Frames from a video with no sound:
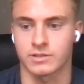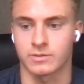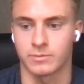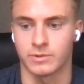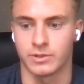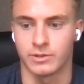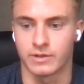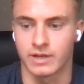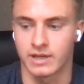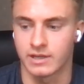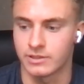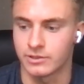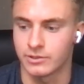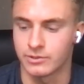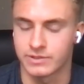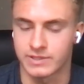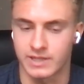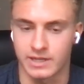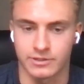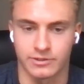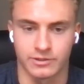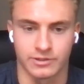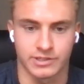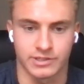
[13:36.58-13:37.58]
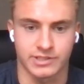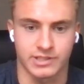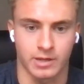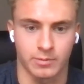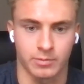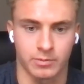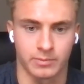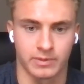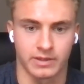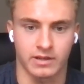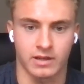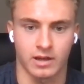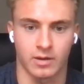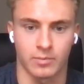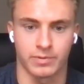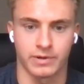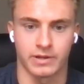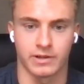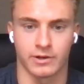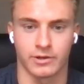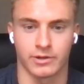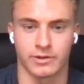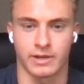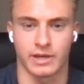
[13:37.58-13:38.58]
Awesome. You got you said you're a supplement
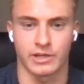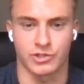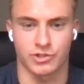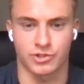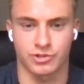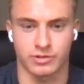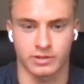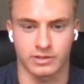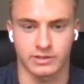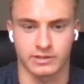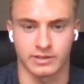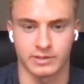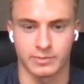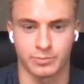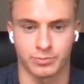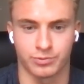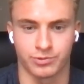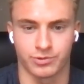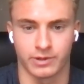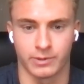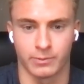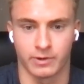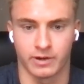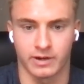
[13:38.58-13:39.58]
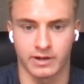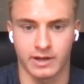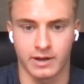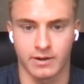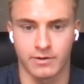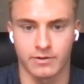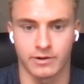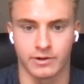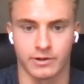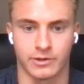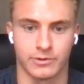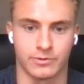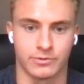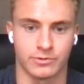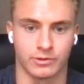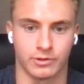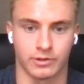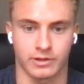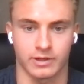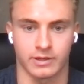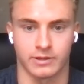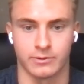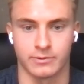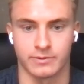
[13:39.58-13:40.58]
company. Are you guys strictly pre workout, or are you
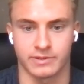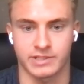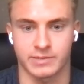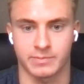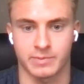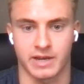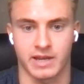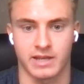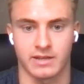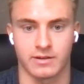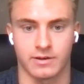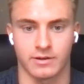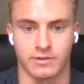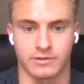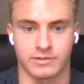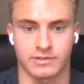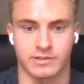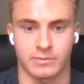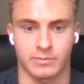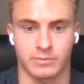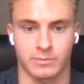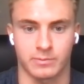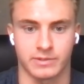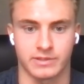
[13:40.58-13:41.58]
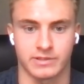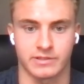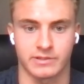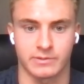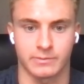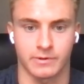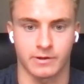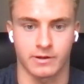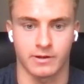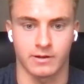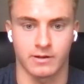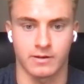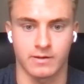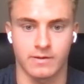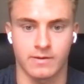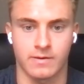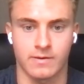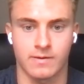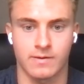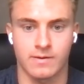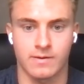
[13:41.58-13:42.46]
looking to expand to other supplements as well?